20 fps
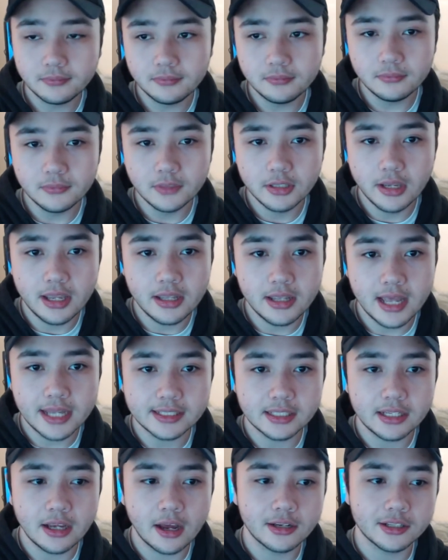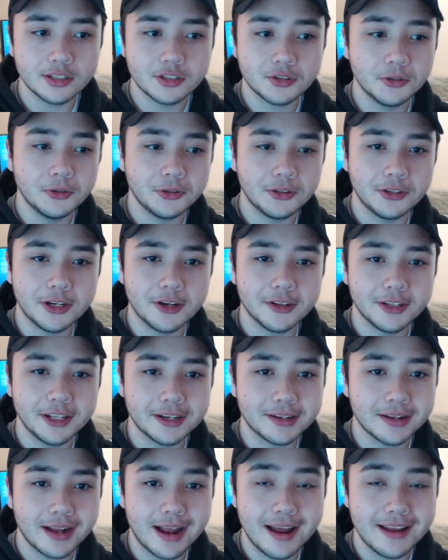and that's the honest truth. You know, like
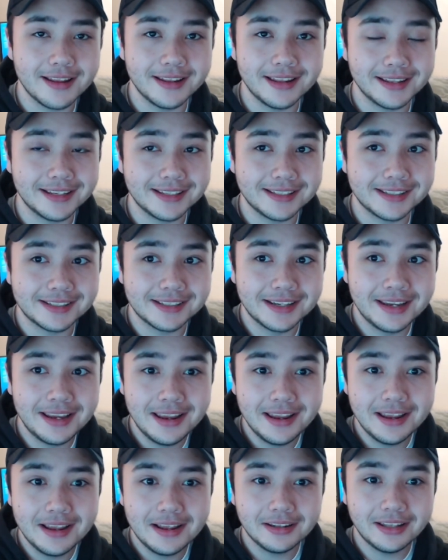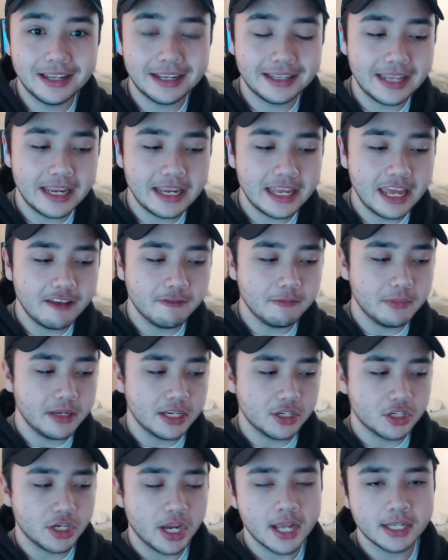I, it's like they gave me a
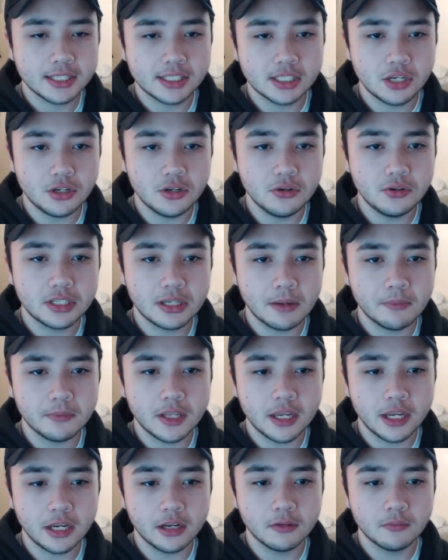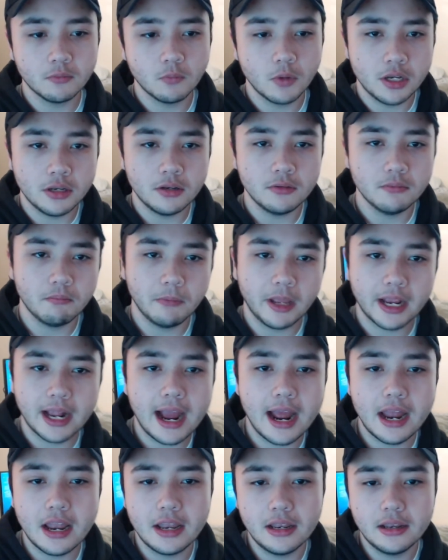chance to do something when like I
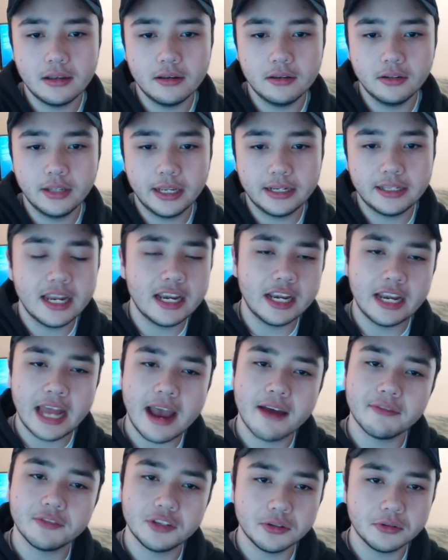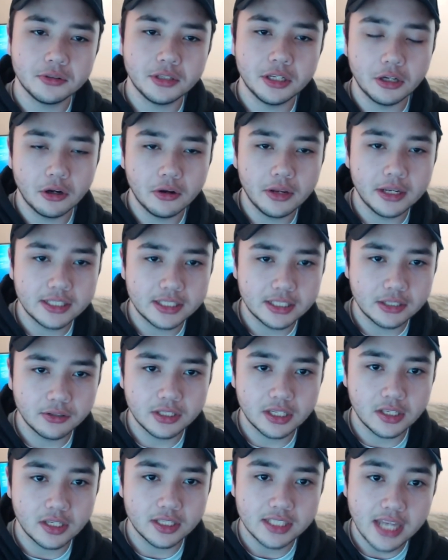like they didn't have to. You know, and still to
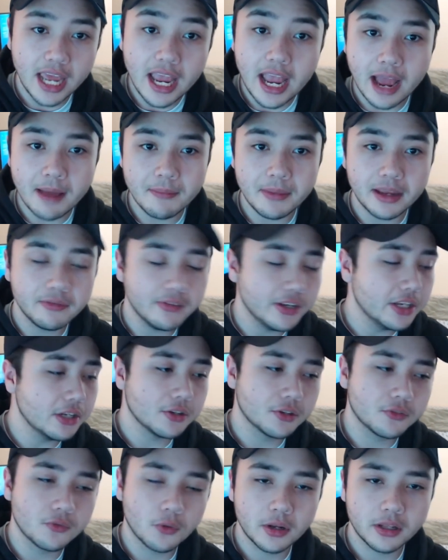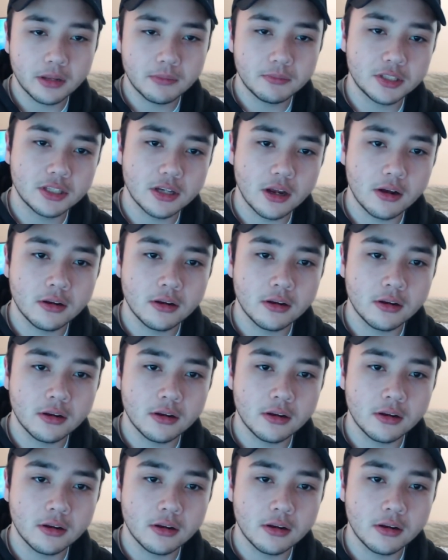this day I make videos for them. So.